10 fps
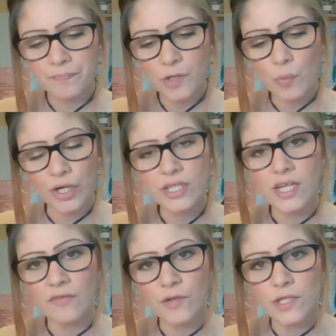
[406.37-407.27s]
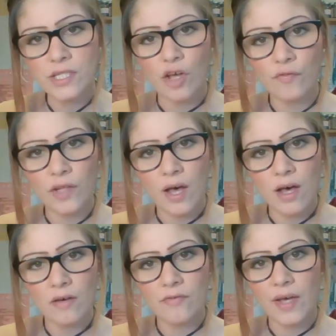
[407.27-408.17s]
work done for
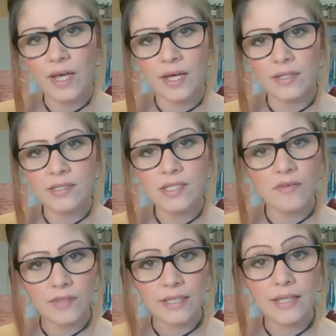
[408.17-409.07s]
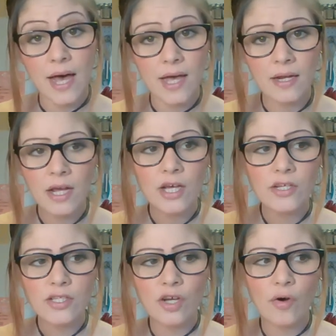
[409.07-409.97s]
self-love and stuff like that.
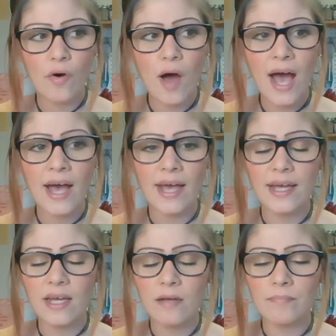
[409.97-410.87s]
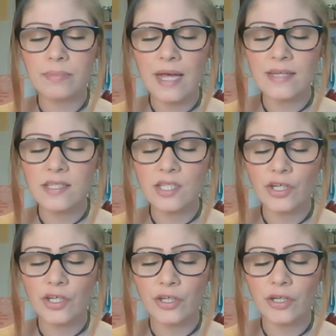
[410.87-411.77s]
So I blessed
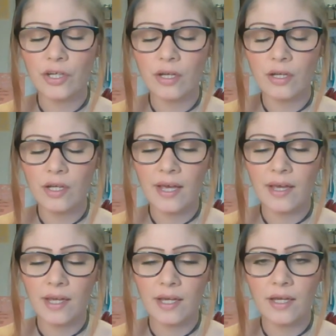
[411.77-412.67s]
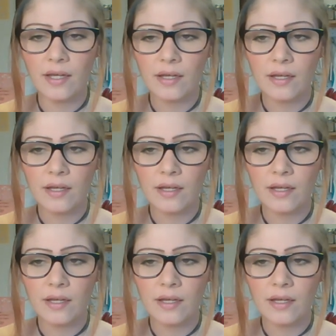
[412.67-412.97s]
her a